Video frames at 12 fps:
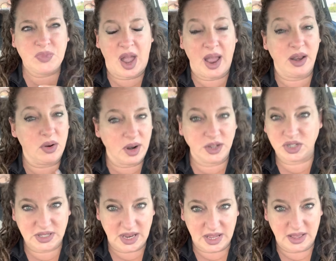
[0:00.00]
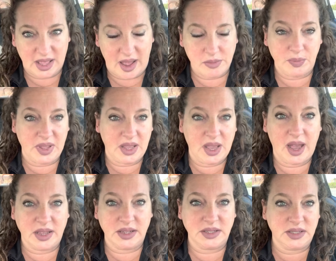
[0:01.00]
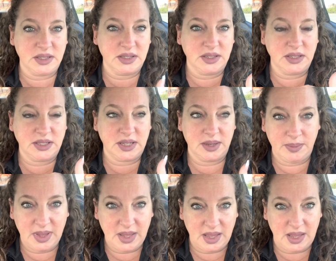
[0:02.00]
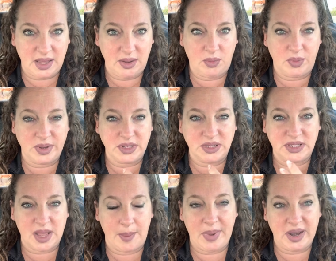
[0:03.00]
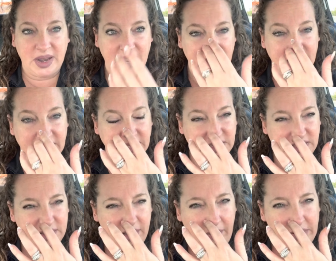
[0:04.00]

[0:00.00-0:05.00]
I don't understand that because to me, when somebody is